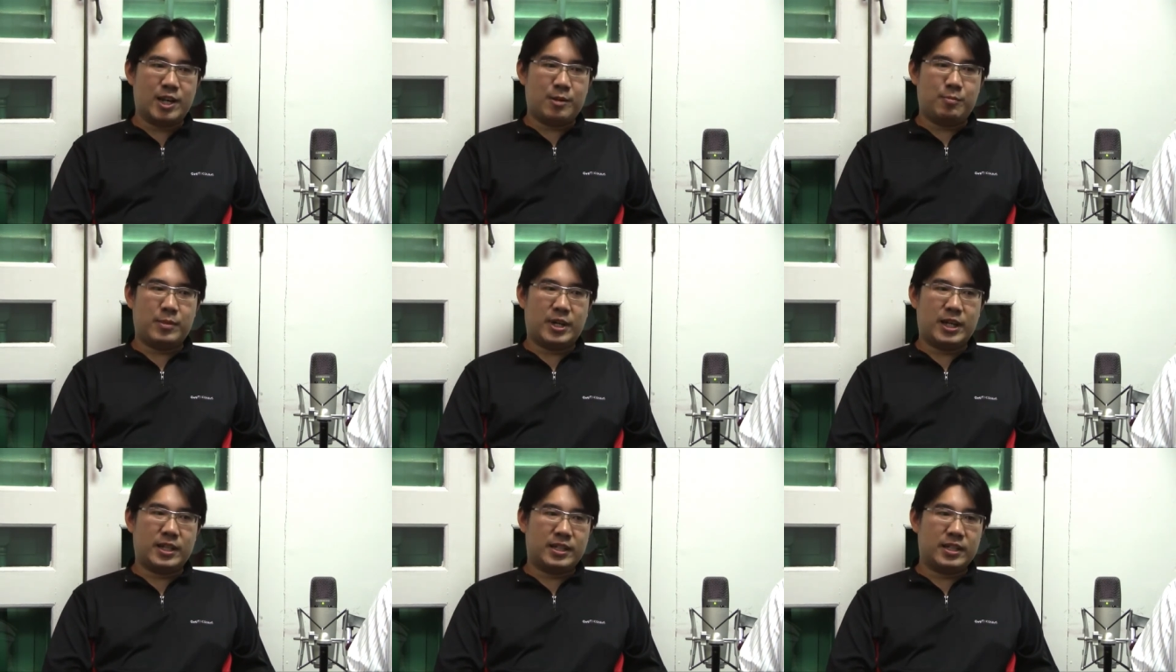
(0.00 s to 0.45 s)

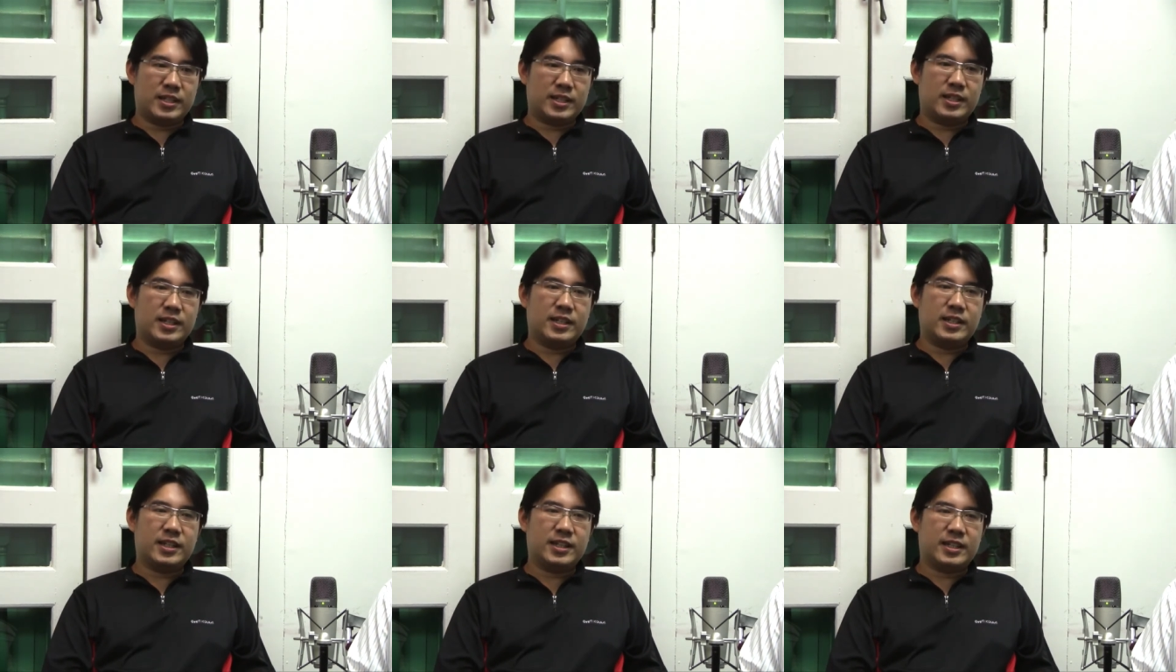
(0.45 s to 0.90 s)
But
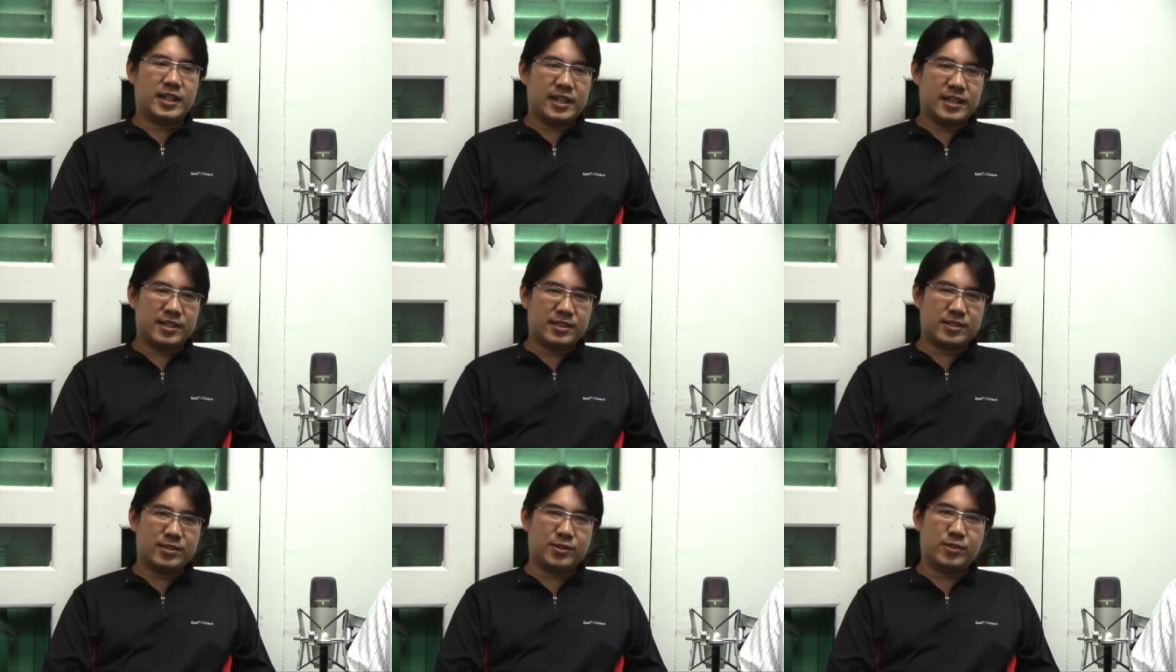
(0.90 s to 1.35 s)
it
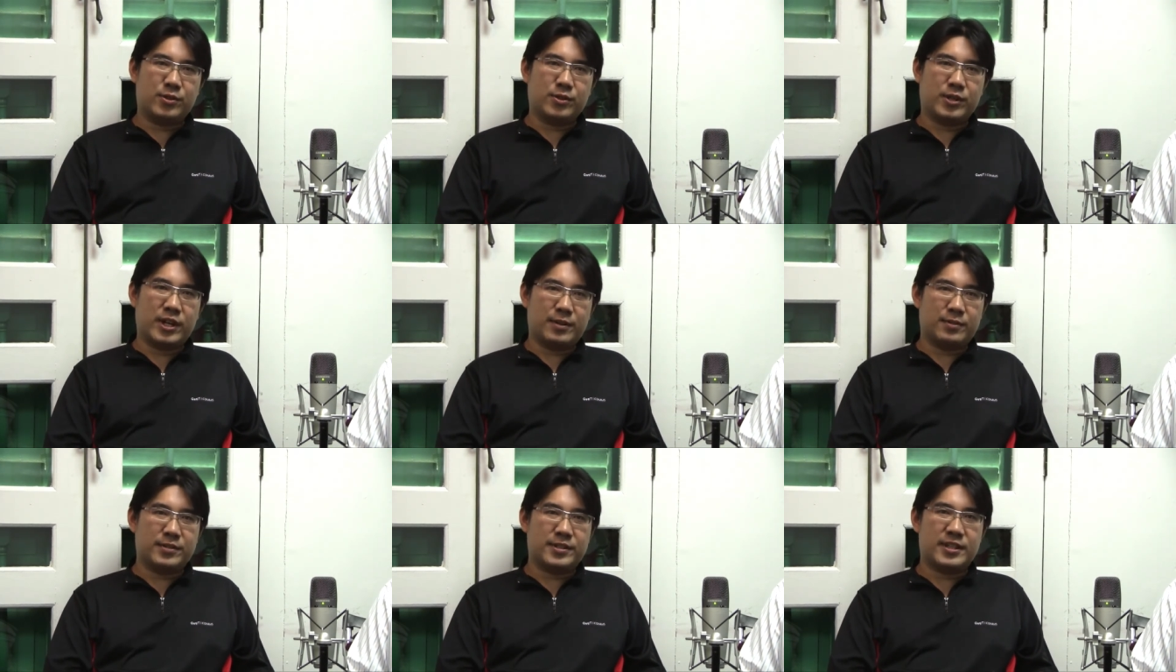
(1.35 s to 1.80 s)
has
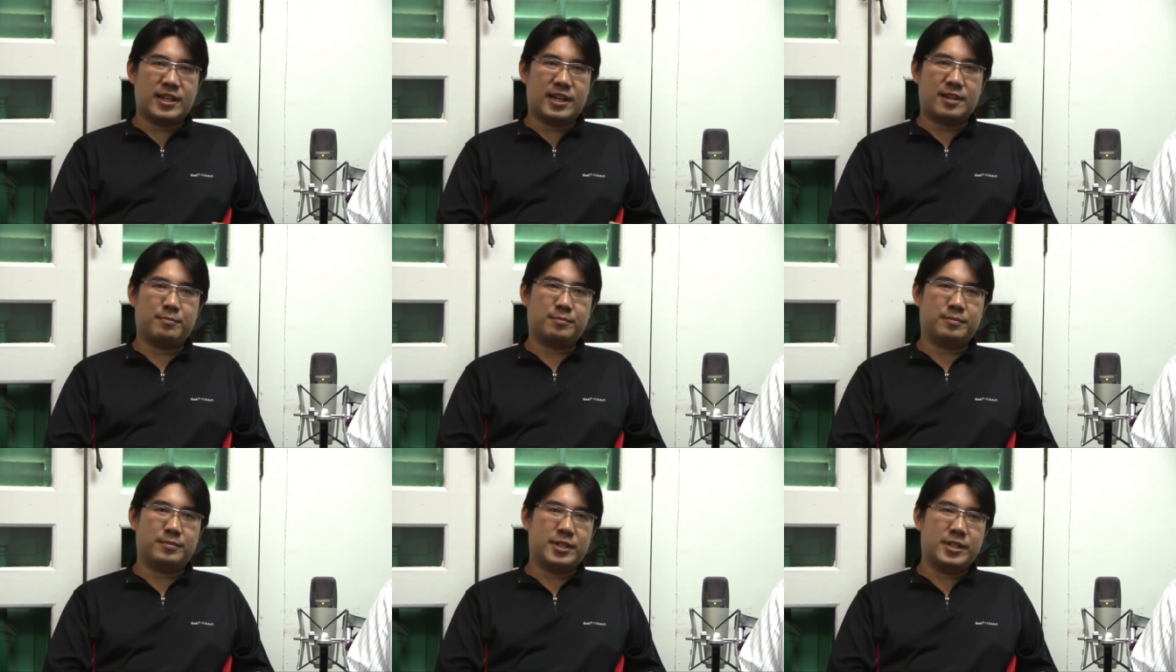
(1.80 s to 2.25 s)
to have
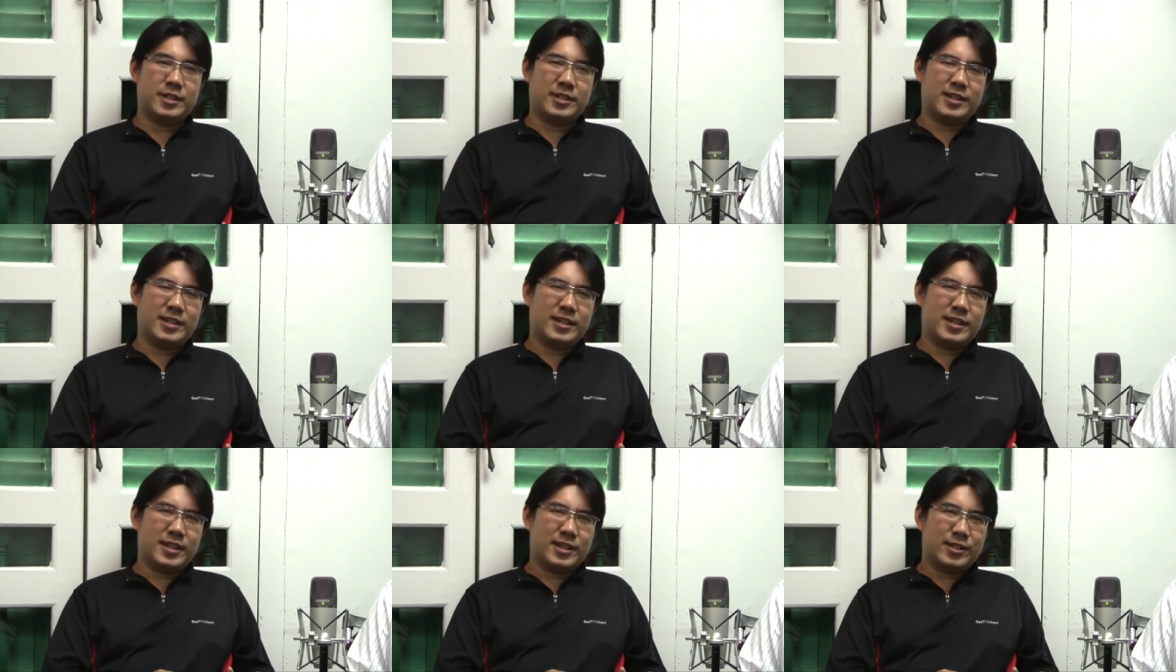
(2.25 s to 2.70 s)
some,
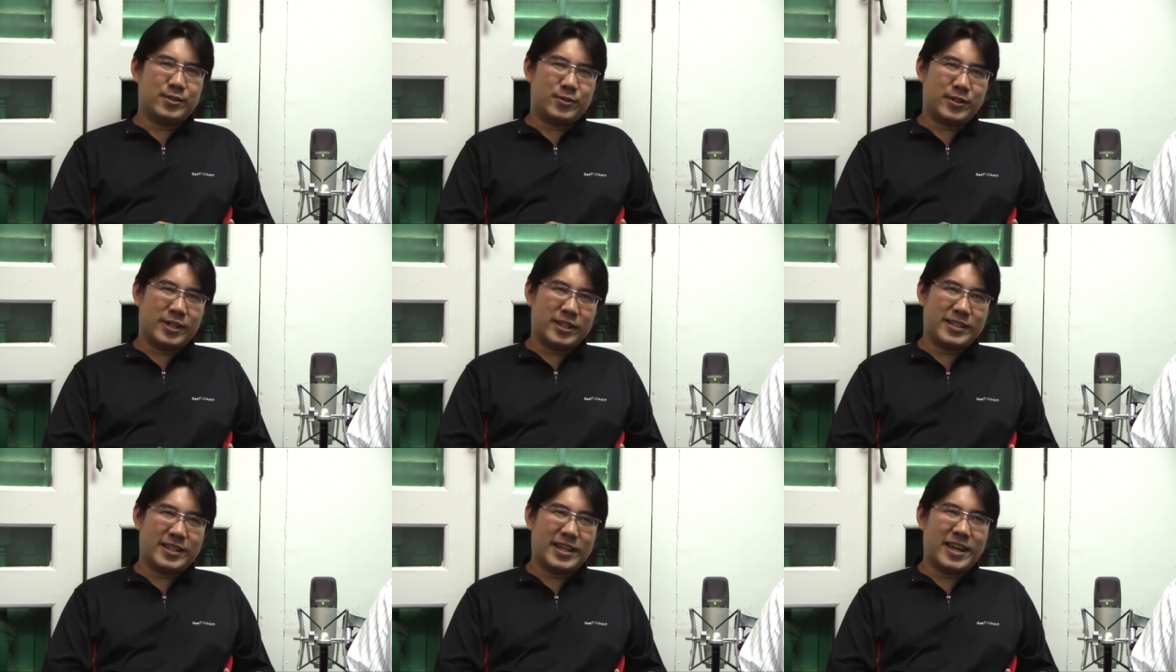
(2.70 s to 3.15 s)

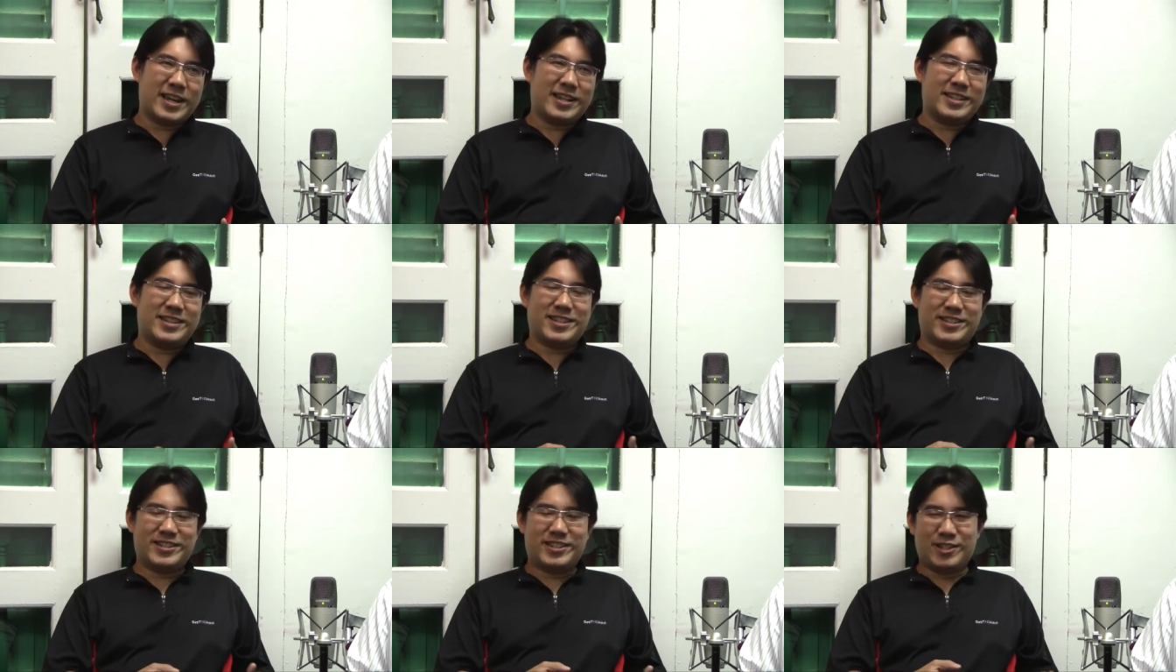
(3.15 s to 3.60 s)
should I say,
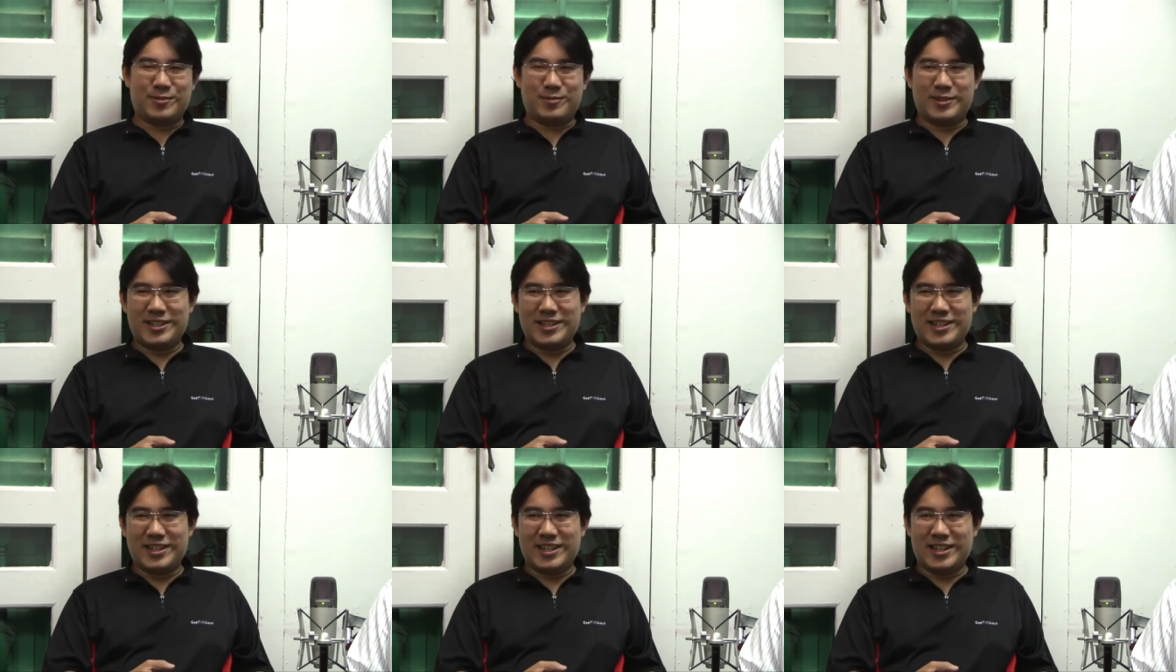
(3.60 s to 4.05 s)

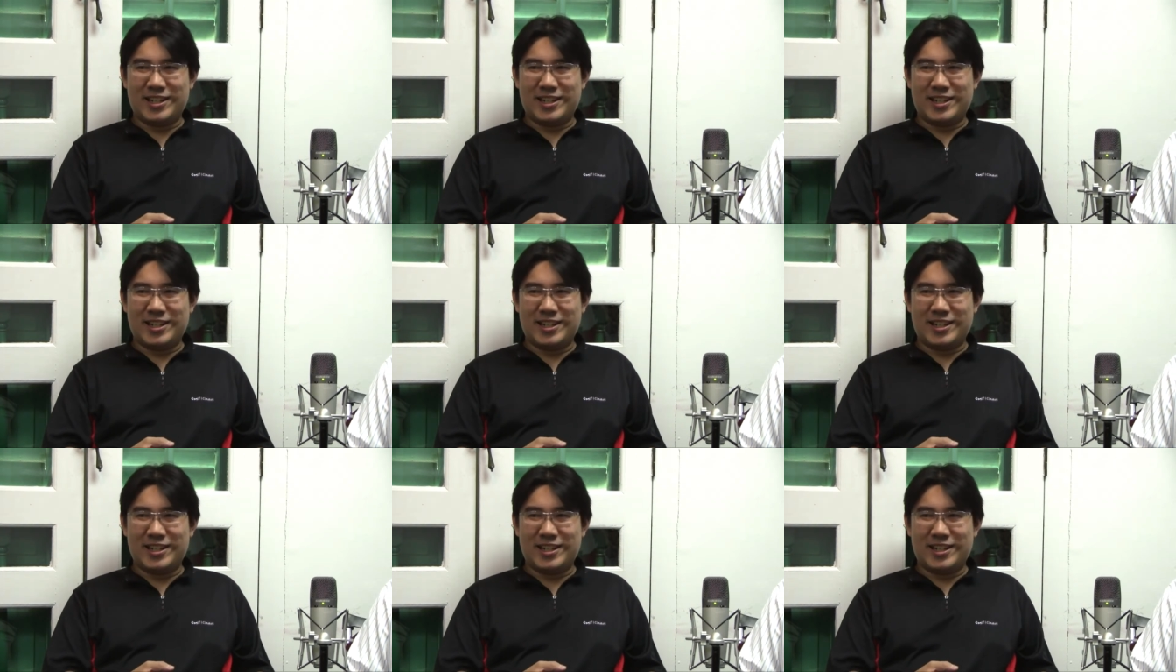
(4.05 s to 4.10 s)
entertainment.